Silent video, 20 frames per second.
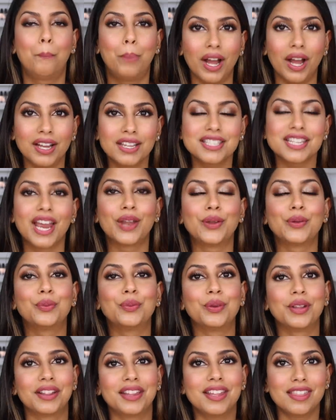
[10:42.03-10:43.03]
But I
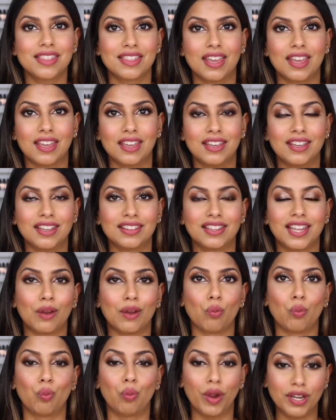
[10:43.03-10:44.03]
really think
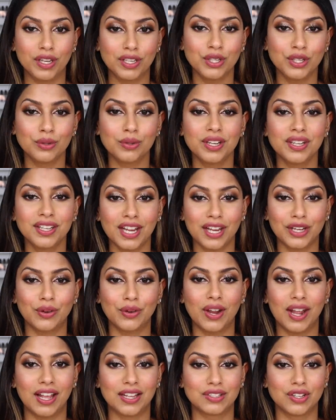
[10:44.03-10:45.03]
that when you can get your
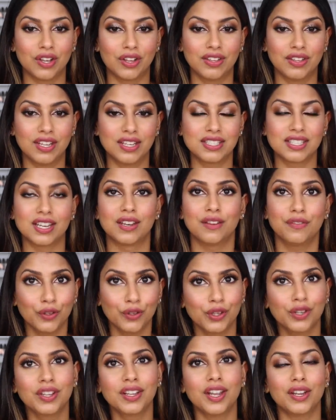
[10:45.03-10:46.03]
hands on this, and if
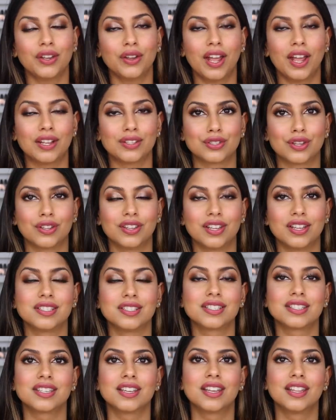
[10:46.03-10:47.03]
you can get your hands on this,